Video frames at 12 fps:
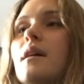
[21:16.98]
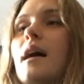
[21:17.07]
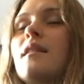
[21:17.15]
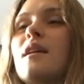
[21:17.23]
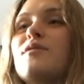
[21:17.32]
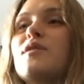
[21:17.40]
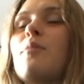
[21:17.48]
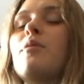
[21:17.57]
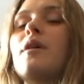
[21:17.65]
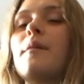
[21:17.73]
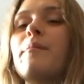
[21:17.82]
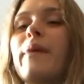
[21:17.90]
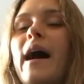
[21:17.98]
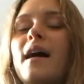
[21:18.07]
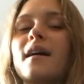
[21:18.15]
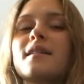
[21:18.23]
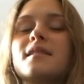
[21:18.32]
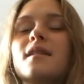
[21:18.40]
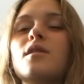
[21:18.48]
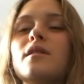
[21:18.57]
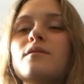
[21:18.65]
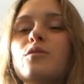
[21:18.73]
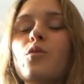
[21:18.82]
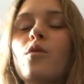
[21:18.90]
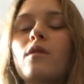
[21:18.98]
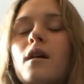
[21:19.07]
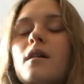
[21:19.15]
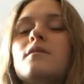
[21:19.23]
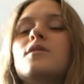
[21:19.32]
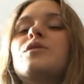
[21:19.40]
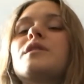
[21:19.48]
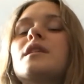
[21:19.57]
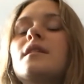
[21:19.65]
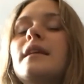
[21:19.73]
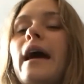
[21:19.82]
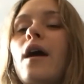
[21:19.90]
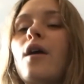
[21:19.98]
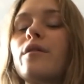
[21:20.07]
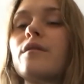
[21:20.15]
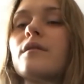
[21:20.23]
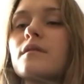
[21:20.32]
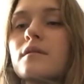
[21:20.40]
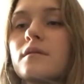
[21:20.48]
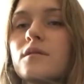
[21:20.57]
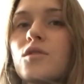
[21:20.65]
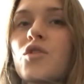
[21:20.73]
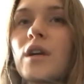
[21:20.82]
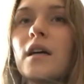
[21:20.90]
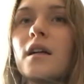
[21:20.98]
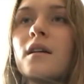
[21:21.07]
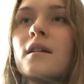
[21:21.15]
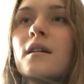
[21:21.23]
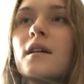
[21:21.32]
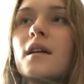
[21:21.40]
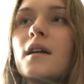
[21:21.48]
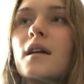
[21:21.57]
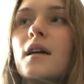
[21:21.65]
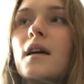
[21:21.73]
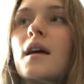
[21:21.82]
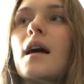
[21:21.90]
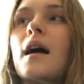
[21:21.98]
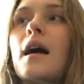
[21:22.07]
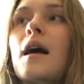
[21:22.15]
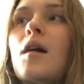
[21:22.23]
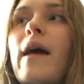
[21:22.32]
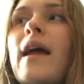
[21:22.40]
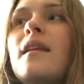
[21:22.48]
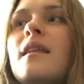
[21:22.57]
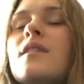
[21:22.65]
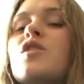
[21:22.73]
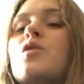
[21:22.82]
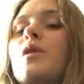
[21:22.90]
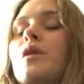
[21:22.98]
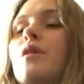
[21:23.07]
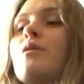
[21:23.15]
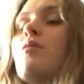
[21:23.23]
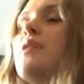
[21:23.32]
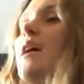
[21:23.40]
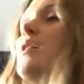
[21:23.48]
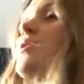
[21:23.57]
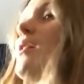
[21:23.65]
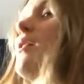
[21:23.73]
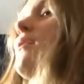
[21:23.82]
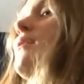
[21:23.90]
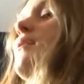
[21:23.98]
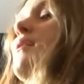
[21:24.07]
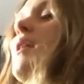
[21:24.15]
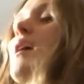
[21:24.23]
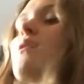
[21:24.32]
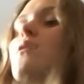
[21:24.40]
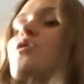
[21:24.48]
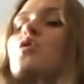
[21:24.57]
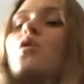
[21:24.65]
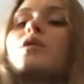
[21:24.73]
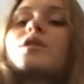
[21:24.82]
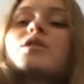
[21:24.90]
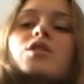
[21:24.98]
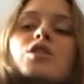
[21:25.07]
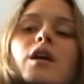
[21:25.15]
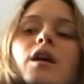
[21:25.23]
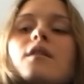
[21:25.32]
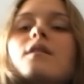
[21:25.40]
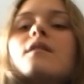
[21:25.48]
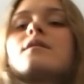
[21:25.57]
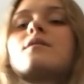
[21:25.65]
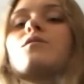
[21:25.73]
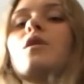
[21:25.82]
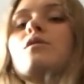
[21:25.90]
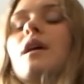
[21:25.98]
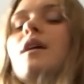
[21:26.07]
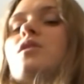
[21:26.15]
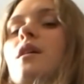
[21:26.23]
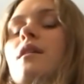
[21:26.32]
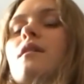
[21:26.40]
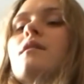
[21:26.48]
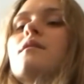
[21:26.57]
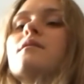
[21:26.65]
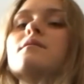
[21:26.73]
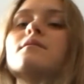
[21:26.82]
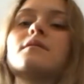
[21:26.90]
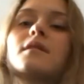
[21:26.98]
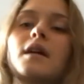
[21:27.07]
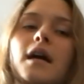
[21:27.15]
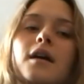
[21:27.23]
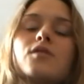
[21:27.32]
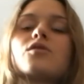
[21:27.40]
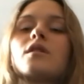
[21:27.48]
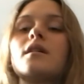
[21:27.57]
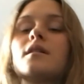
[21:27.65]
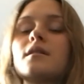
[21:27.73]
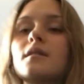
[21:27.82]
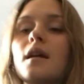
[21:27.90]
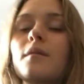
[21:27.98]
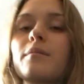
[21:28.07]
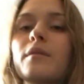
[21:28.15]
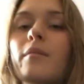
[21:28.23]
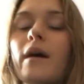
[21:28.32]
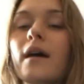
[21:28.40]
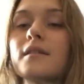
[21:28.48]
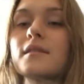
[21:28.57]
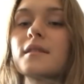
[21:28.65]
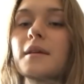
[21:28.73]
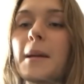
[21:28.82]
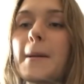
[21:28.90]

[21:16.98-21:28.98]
I love double arm back as a, a loosen down drill. Um, anything to do with your rotation, like shoulder to chin rotation uh, drill is like the best.